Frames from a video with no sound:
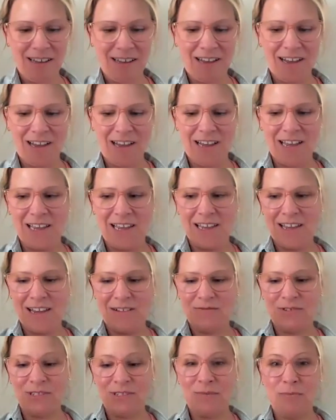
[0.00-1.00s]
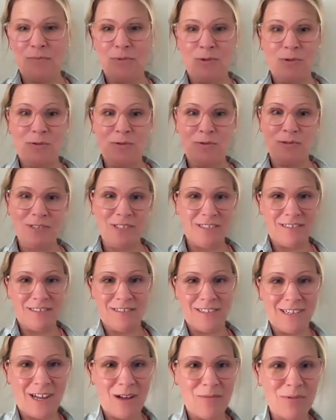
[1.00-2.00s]
I got really bold
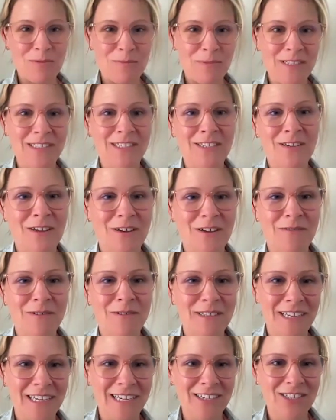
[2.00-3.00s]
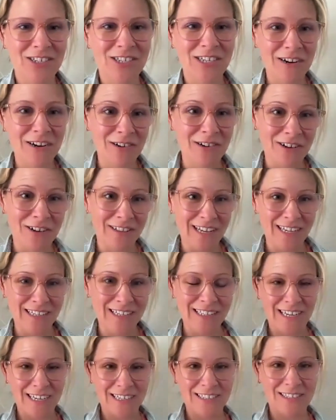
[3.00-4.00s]
a couple of months ago and like shared on
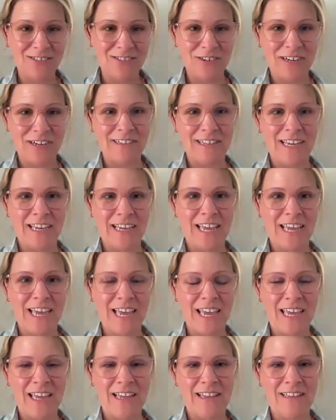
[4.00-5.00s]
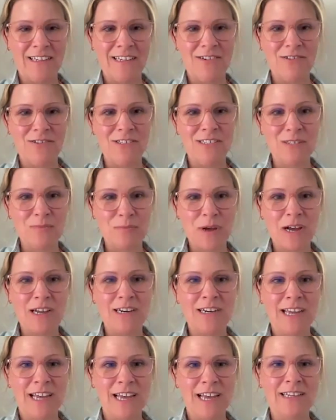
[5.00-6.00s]
that text string, like, hey, here's this
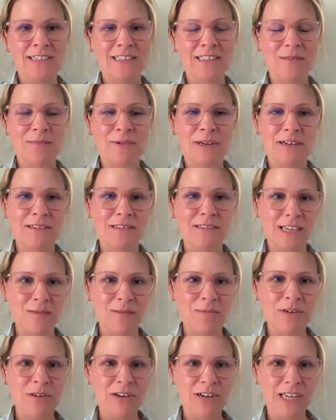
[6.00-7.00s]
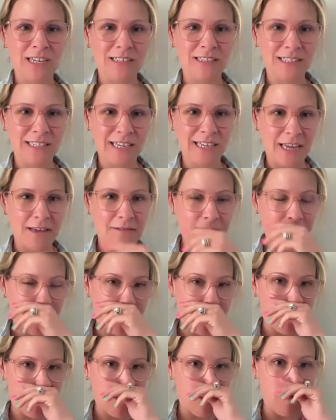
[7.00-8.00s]
podcast about keeping our kids safe.
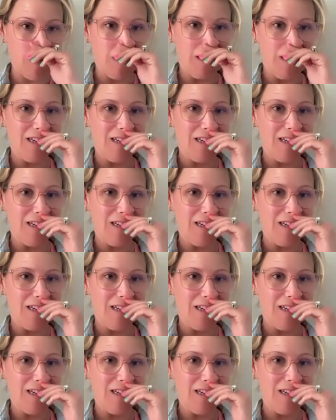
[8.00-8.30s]
And